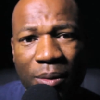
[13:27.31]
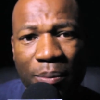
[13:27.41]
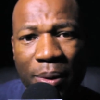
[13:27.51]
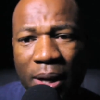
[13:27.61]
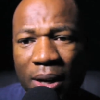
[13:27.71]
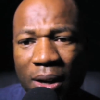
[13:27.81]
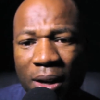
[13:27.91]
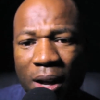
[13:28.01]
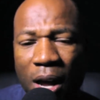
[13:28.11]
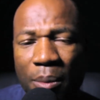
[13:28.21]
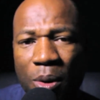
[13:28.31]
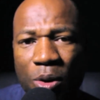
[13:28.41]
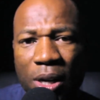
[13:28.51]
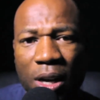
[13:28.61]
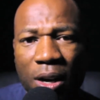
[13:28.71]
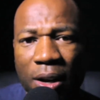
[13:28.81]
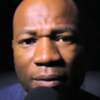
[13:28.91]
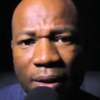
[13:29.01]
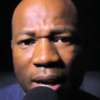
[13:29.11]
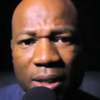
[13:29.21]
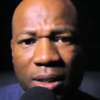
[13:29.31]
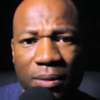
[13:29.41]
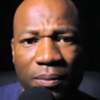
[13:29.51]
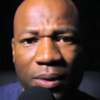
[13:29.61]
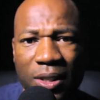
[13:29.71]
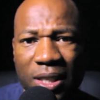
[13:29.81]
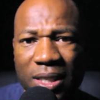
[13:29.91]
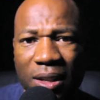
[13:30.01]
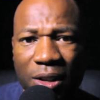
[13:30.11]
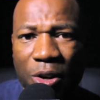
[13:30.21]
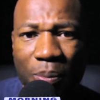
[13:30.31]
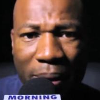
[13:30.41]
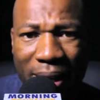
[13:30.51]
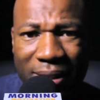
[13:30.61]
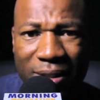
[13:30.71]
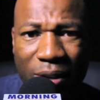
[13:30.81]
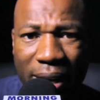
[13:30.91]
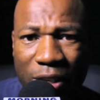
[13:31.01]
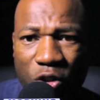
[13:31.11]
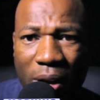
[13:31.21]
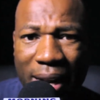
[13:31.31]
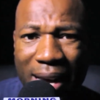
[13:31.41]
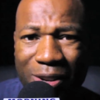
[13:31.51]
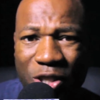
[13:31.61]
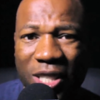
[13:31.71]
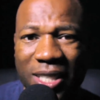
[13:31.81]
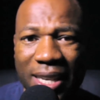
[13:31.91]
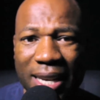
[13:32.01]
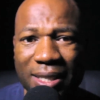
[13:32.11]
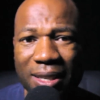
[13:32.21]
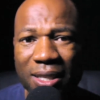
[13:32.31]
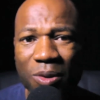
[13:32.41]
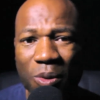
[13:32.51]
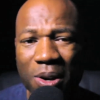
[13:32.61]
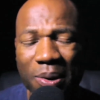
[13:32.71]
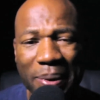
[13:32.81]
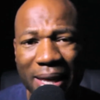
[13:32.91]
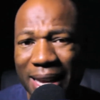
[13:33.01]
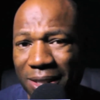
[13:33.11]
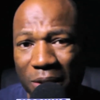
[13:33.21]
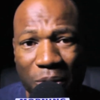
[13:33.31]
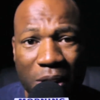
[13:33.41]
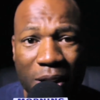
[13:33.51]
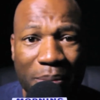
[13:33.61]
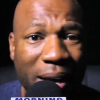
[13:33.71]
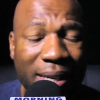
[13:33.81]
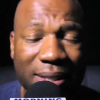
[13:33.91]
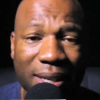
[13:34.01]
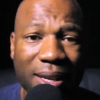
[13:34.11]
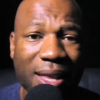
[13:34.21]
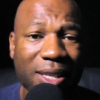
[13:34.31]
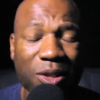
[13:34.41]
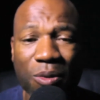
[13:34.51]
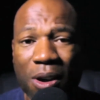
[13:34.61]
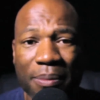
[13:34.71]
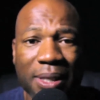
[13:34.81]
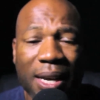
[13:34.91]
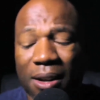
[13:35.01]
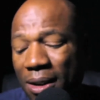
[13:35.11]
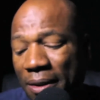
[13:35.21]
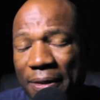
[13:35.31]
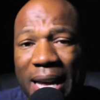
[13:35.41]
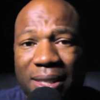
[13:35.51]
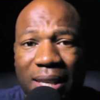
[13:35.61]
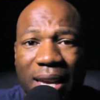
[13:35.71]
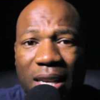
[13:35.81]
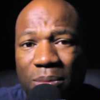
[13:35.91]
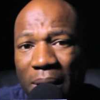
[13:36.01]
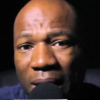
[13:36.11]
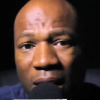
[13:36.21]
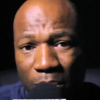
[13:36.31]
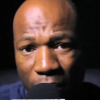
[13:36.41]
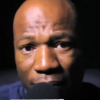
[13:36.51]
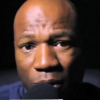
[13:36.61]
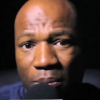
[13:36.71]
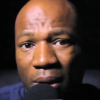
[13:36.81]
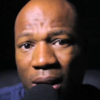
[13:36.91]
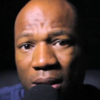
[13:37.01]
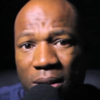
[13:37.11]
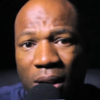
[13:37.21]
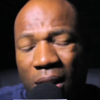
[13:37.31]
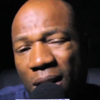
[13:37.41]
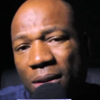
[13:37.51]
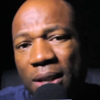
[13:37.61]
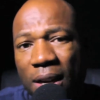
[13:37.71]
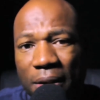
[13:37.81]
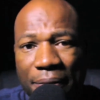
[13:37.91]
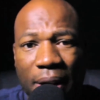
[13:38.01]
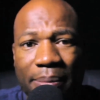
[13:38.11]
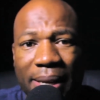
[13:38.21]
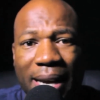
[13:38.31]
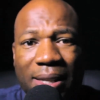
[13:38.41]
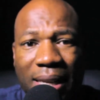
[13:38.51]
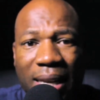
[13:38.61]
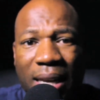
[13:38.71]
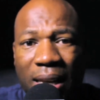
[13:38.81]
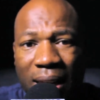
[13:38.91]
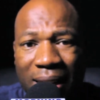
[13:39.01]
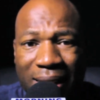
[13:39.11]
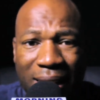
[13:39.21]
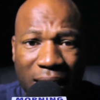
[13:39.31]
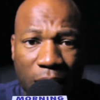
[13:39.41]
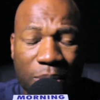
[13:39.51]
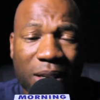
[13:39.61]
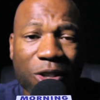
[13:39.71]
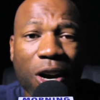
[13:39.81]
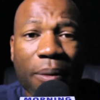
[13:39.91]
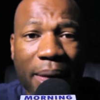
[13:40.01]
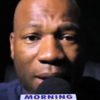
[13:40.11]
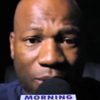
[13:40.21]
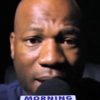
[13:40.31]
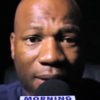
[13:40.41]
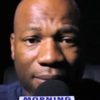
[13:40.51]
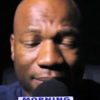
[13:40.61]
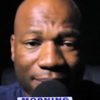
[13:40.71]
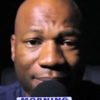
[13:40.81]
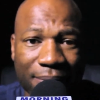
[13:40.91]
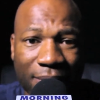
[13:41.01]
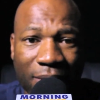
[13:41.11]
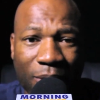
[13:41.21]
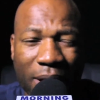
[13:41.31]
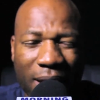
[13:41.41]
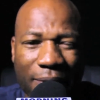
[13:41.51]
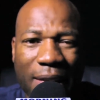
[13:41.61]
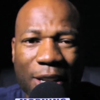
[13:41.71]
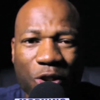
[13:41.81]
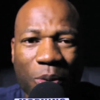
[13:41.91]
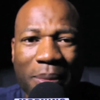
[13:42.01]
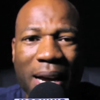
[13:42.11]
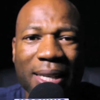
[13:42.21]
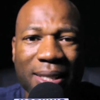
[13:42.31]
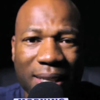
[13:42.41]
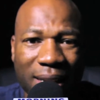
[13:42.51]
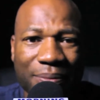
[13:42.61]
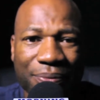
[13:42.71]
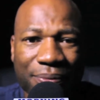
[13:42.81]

But I'm only going to invest just a little bit so I can try it out just in case it doesn't work, man. That's the wrong mindset. That's the wrong mentality. If that's the case, man, keep your few bucks, go take your family out to eat, and then keep the job that you have, right? If that's your mindset.